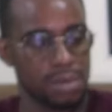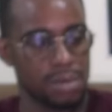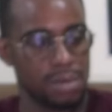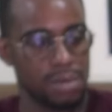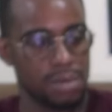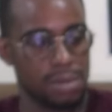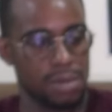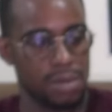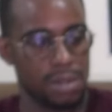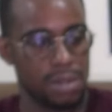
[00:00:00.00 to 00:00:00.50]

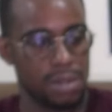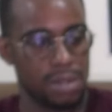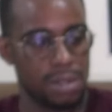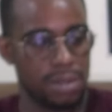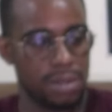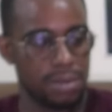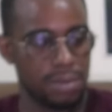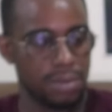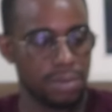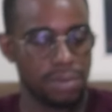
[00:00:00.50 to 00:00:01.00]

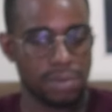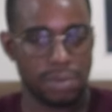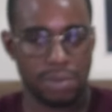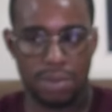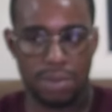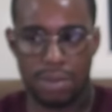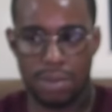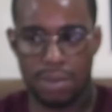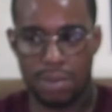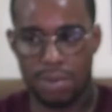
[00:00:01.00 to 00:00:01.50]

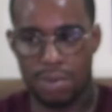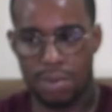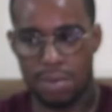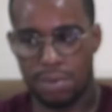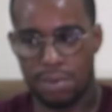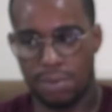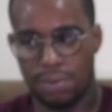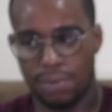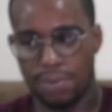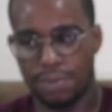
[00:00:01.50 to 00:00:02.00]

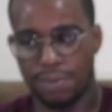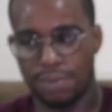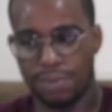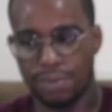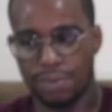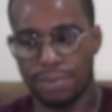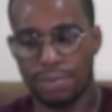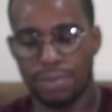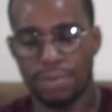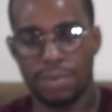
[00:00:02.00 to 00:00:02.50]

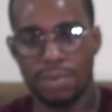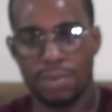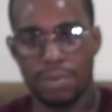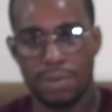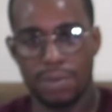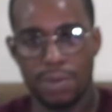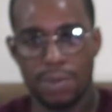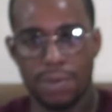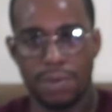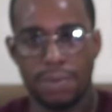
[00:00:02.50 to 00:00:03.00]

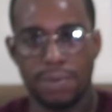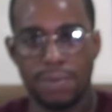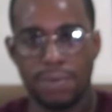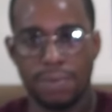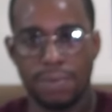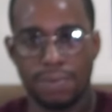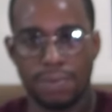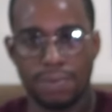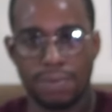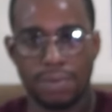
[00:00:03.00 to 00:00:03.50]

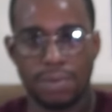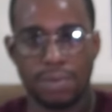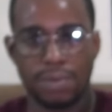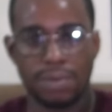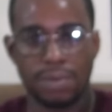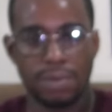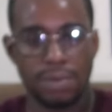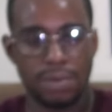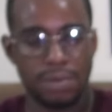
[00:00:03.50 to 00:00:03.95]
[no speech]